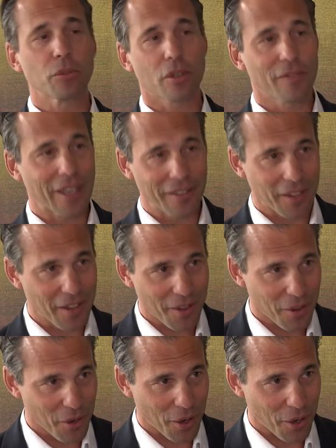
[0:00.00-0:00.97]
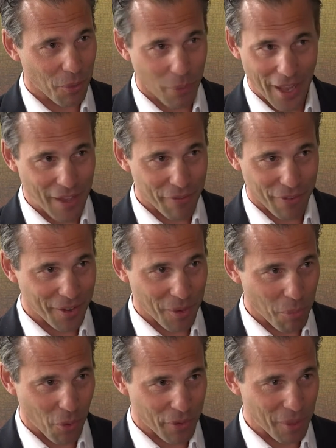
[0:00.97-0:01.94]
of data we
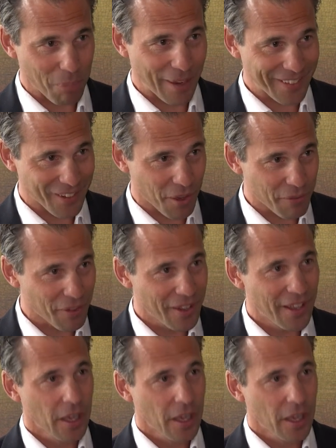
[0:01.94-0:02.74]
have more than plenty of.